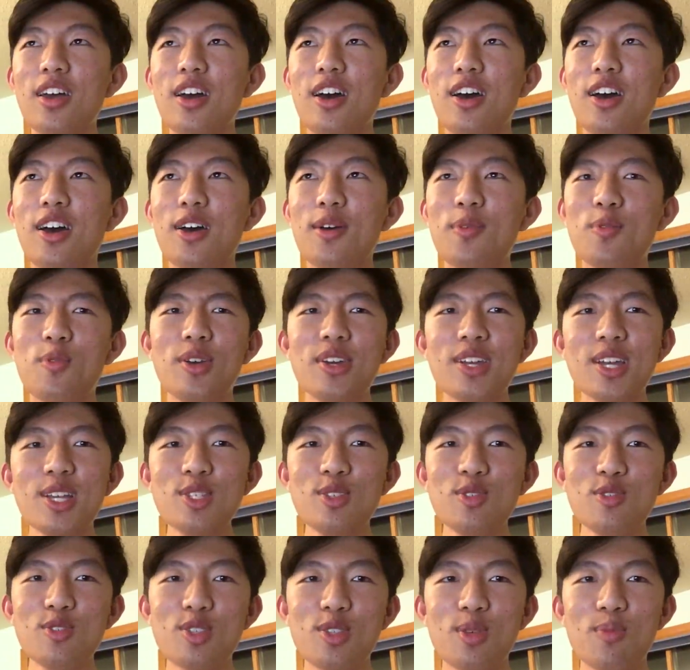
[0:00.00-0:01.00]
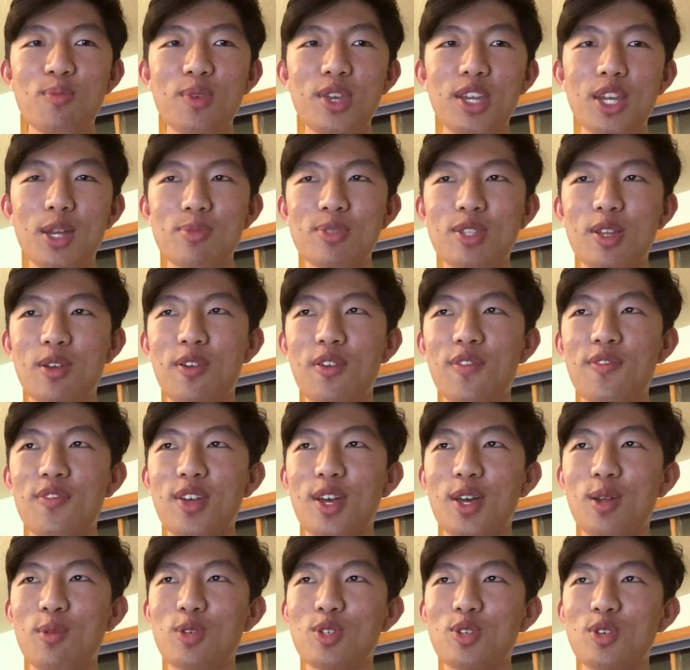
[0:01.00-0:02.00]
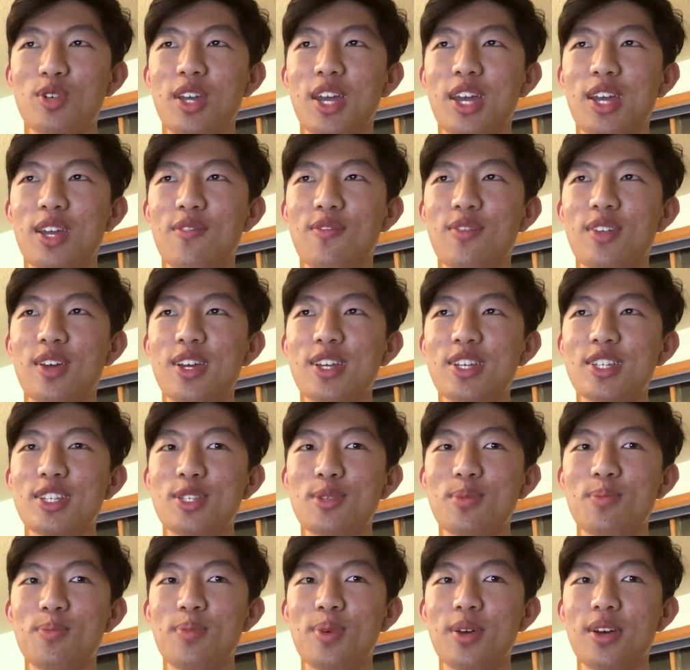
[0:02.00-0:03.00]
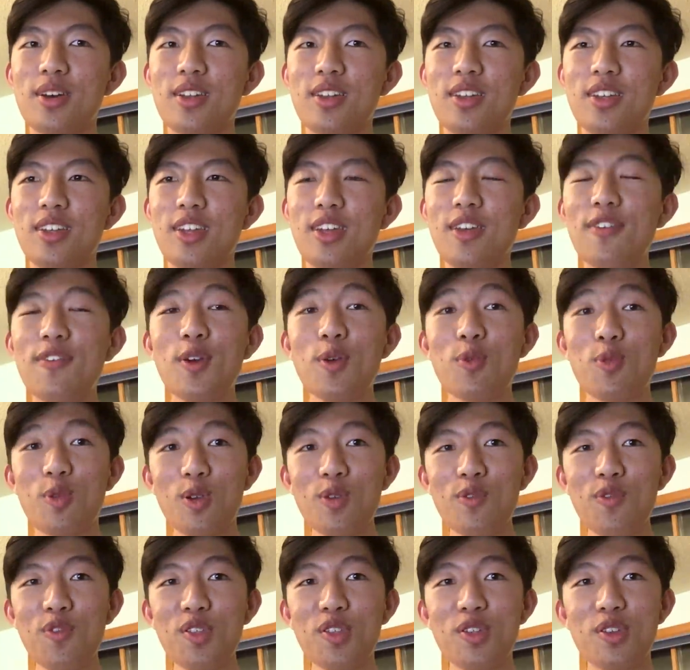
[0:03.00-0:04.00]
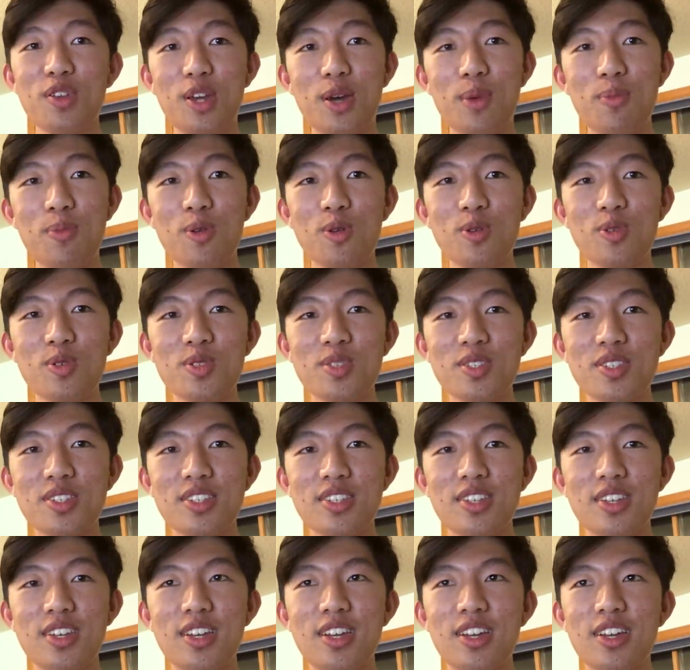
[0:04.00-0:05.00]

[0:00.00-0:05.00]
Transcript: Um, well, I guess there's the meetups that we've done, which are kind of nice, but if it weren't for the numbers,